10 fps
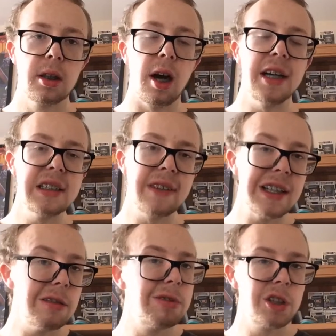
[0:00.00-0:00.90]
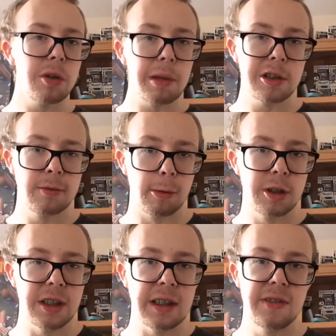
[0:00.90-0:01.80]
Guys, thank you so much for
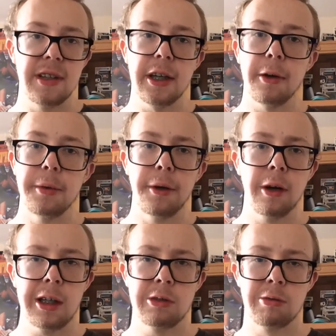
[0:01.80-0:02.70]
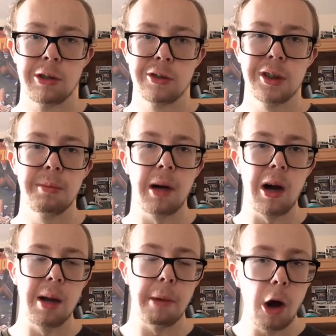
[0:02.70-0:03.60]
watching this video. You guys are awesome.
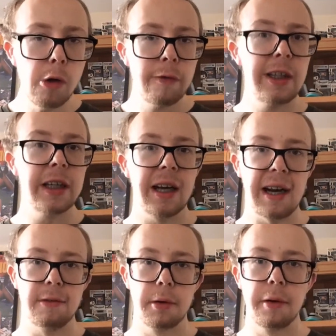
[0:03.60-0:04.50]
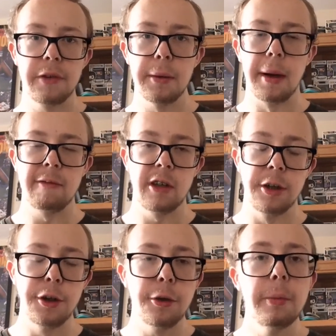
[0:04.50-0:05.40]
I'm hopefully going to have a review up for The
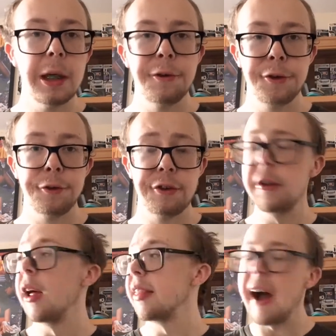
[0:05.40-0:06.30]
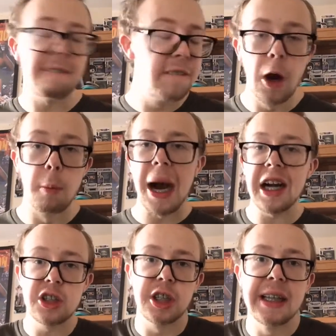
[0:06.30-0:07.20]
New Mutants. That film actually